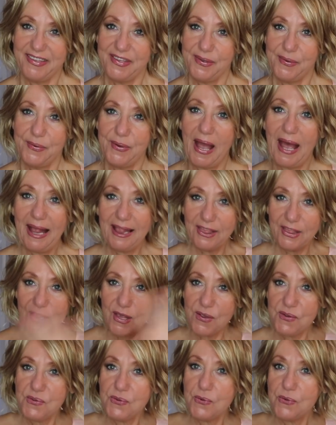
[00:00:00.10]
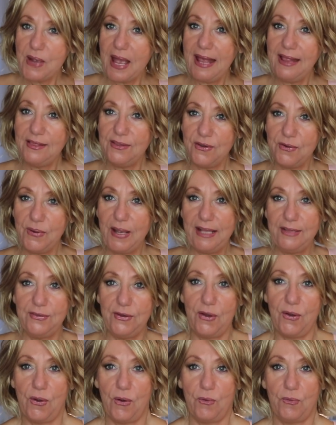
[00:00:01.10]
So hello, hello,
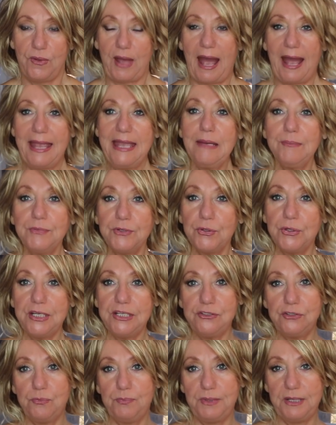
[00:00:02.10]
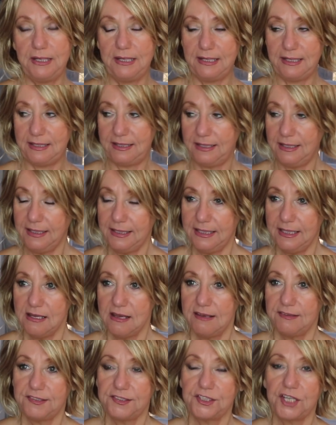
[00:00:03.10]
hello. I am going to be
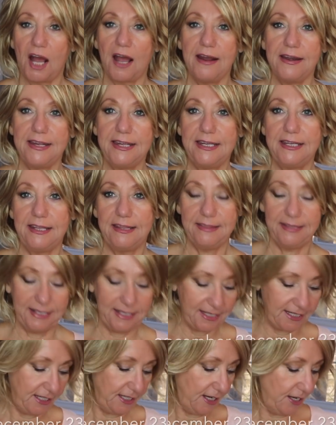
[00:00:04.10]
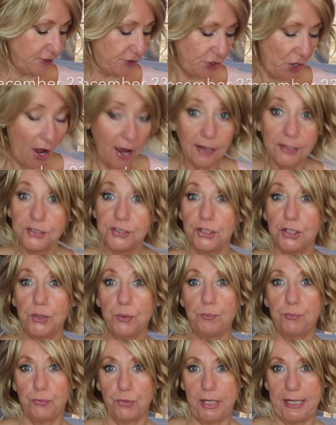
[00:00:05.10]
starting the
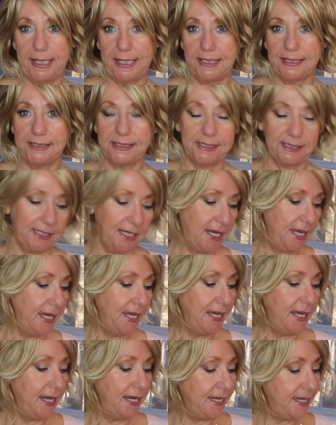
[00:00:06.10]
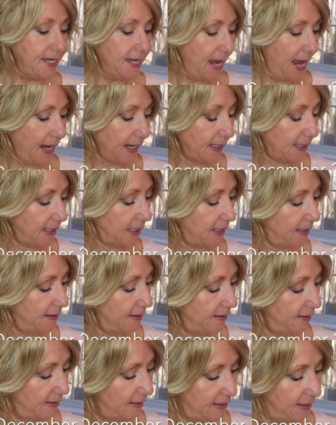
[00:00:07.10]
Dr. Brandt neck
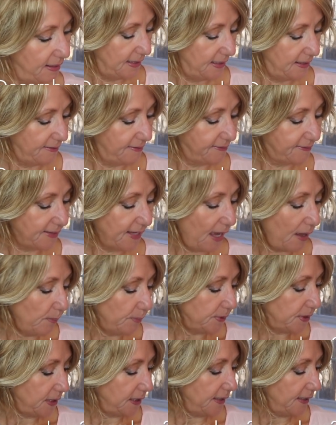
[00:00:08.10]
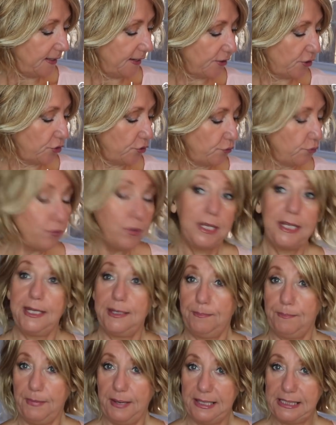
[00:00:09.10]
sculpting
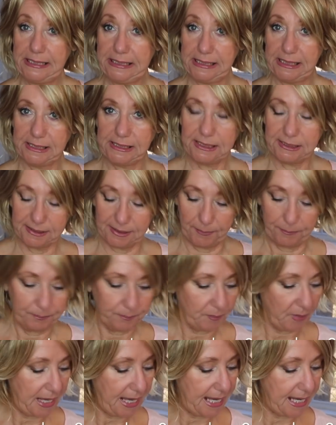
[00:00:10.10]
cream system.